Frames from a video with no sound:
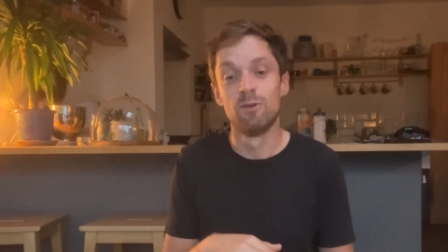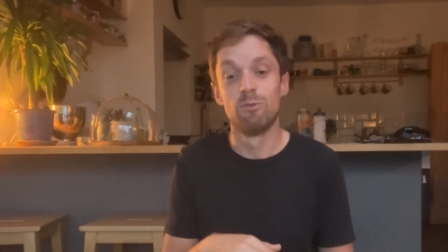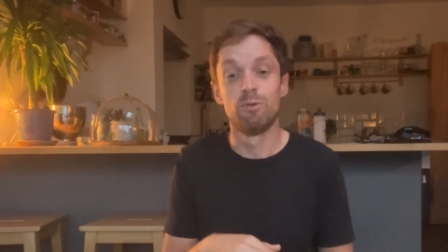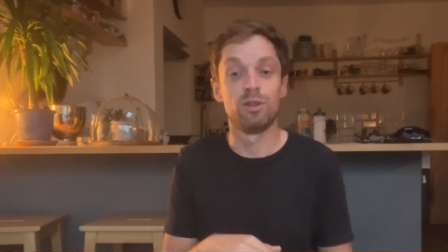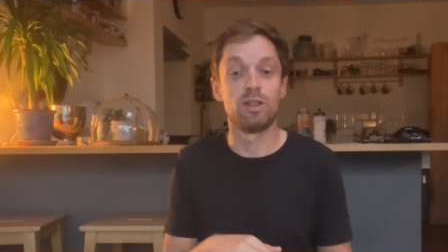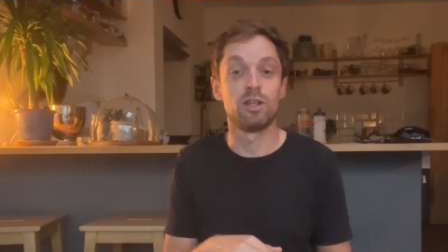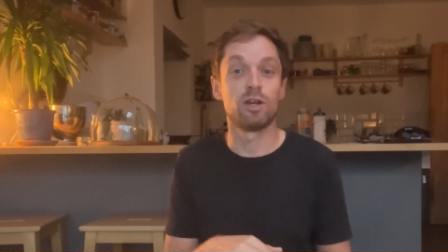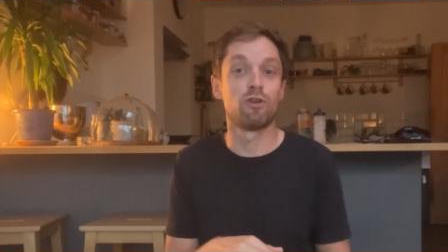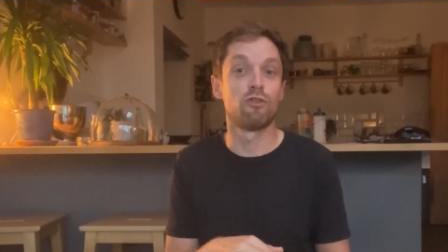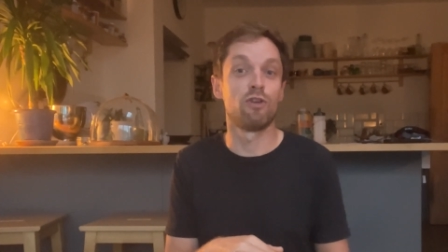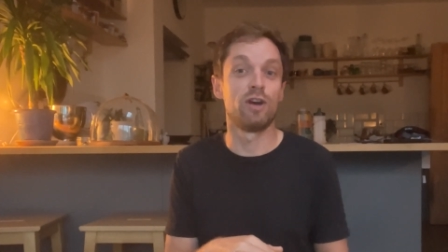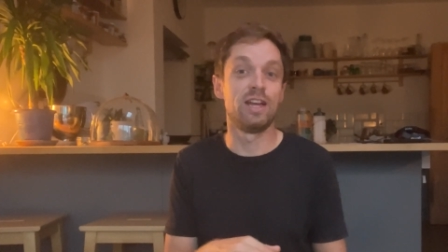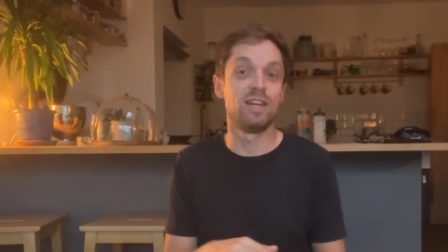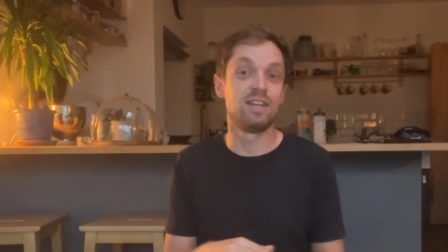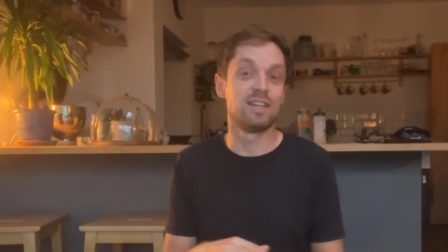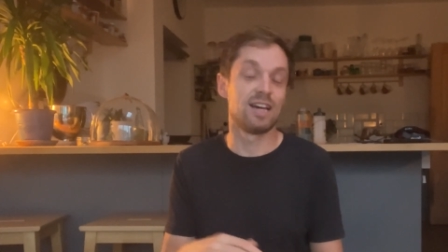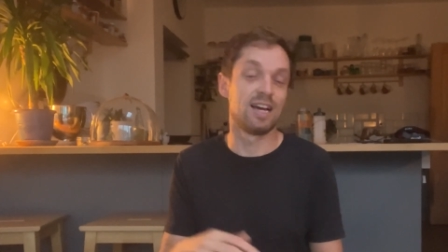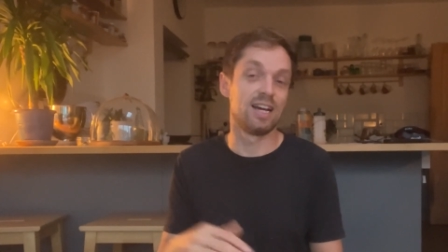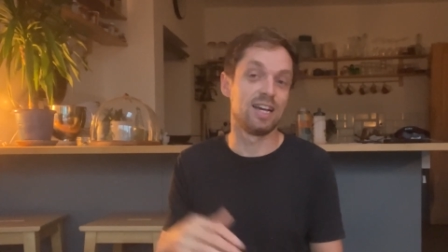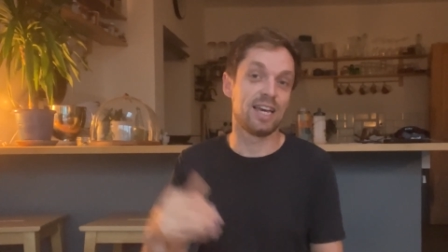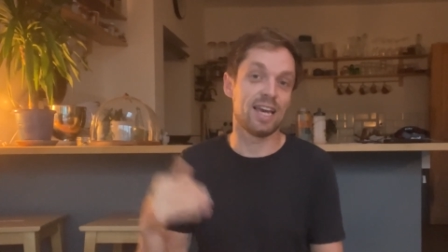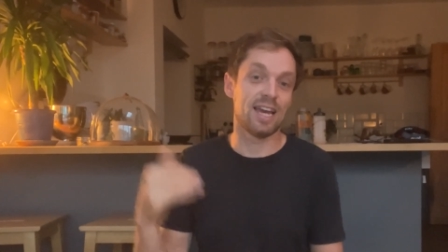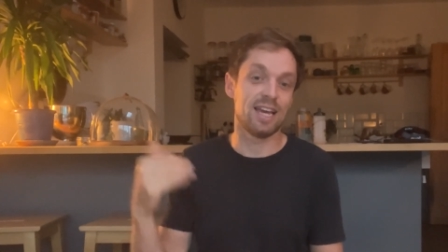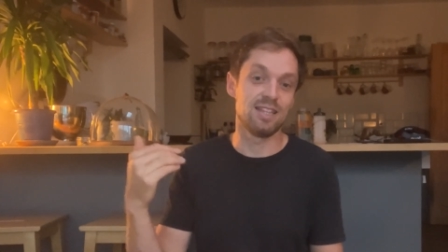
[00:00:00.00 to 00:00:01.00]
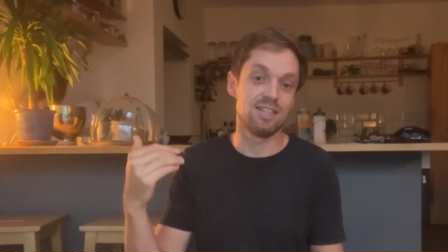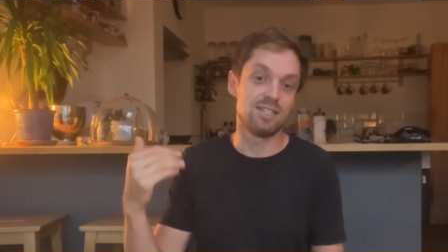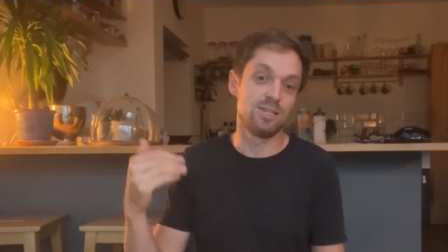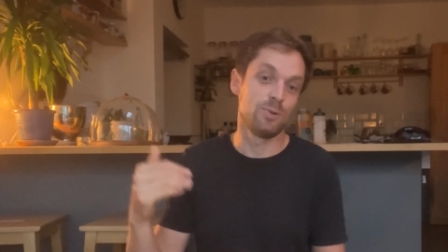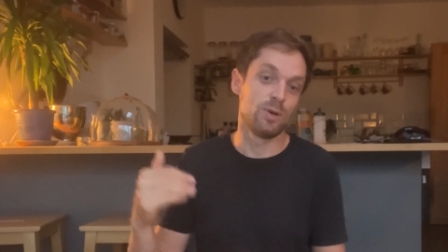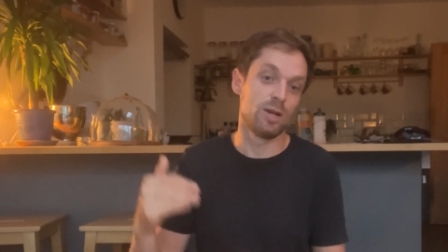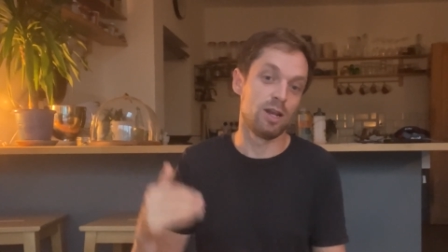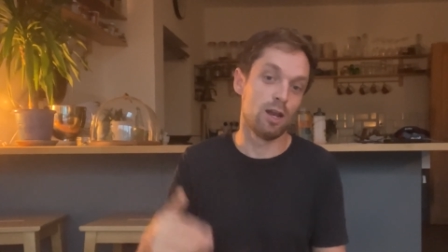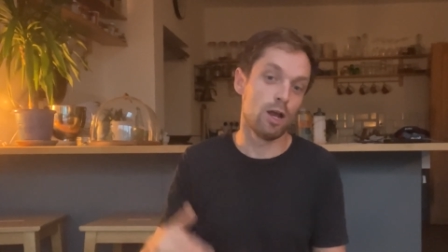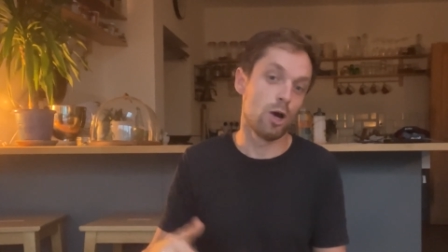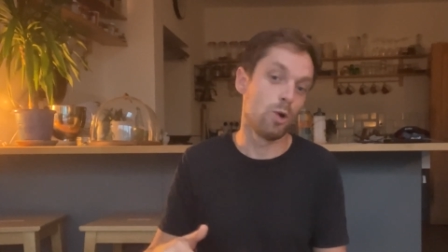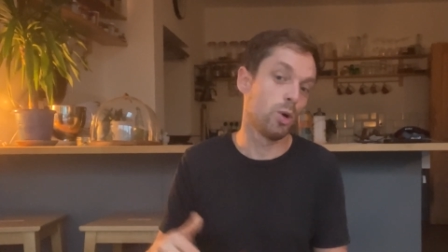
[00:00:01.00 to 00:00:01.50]
with the grid and getting
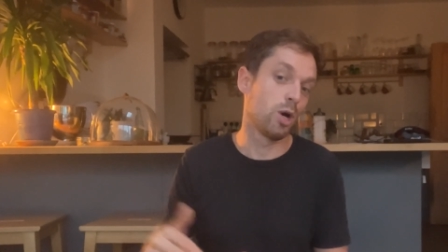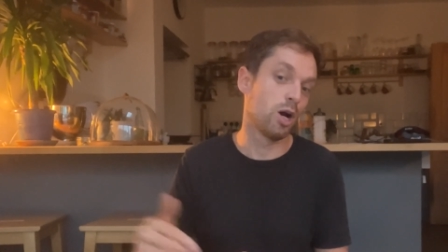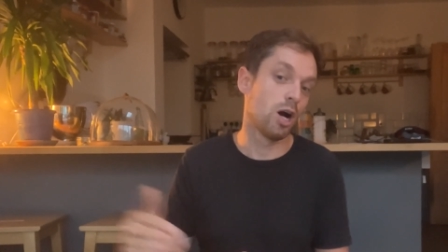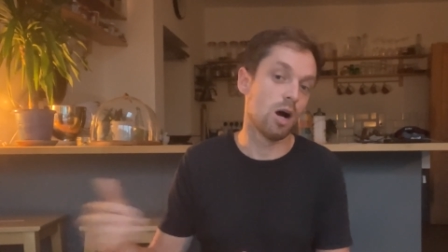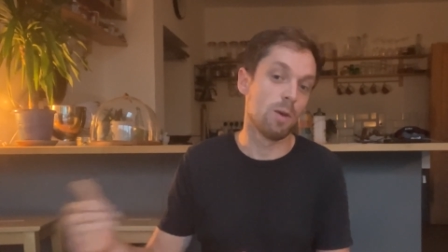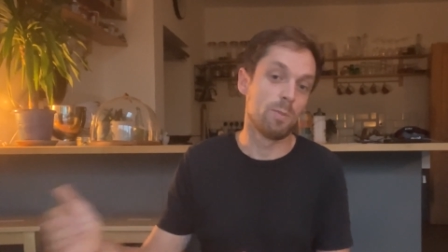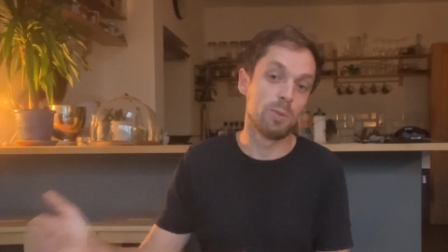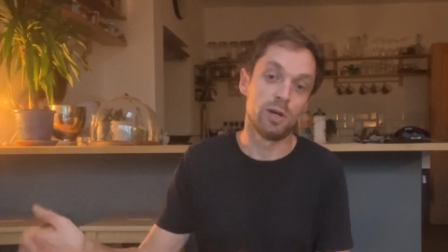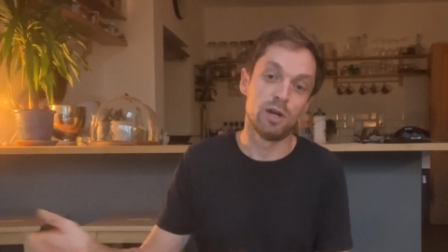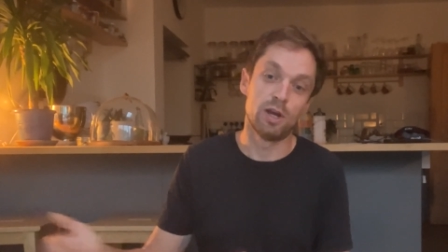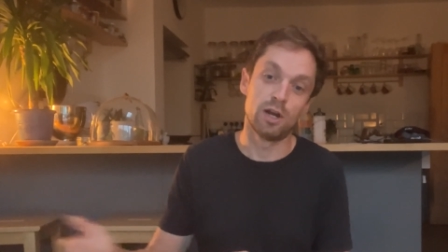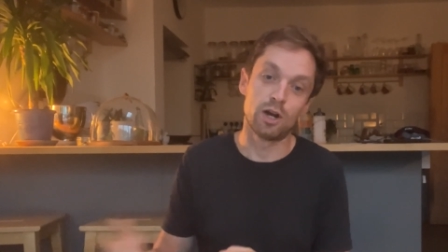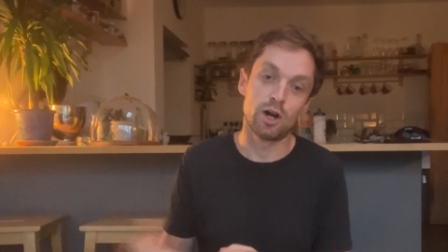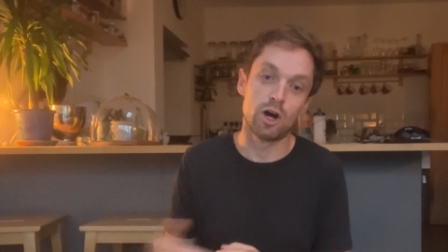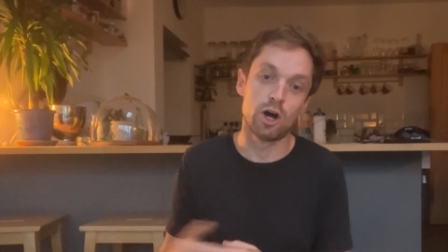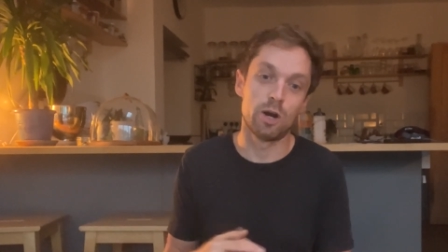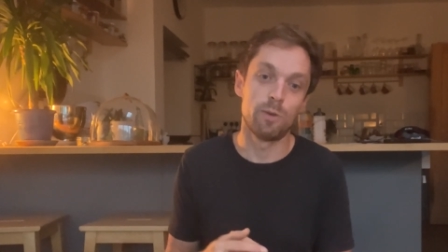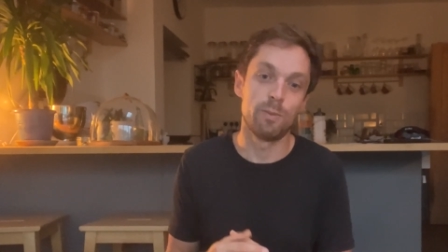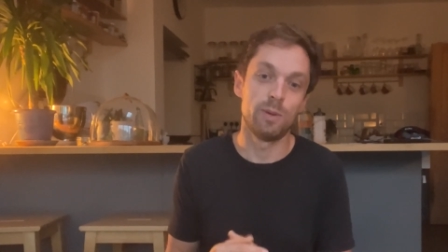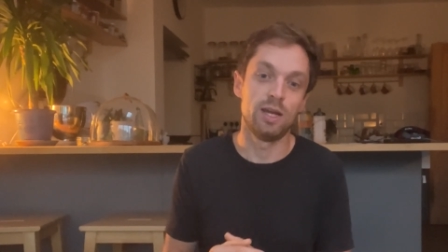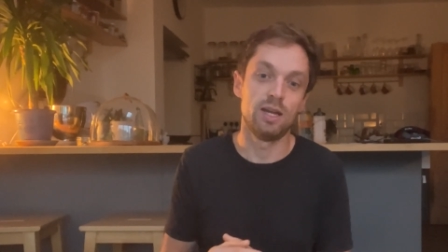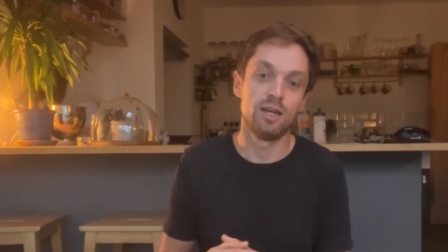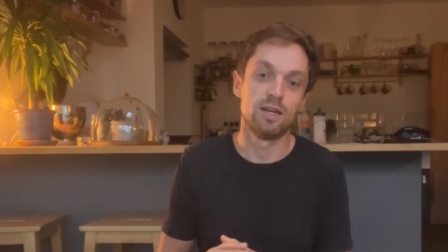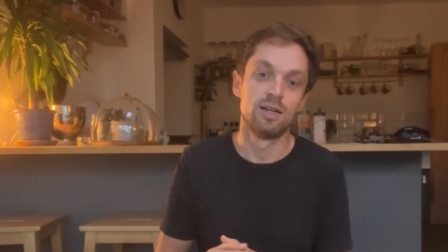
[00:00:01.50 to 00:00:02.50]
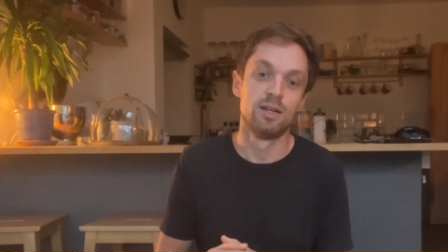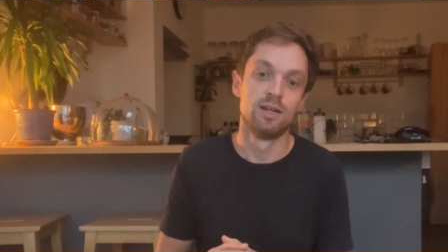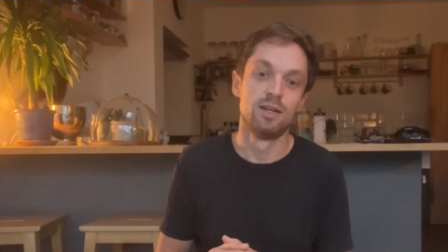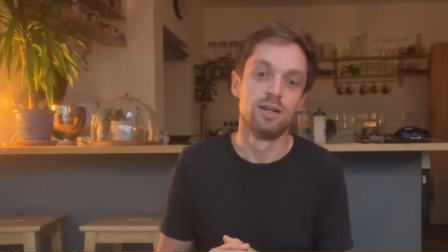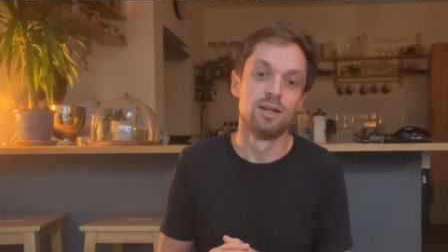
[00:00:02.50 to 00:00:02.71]
to a low carbon economy?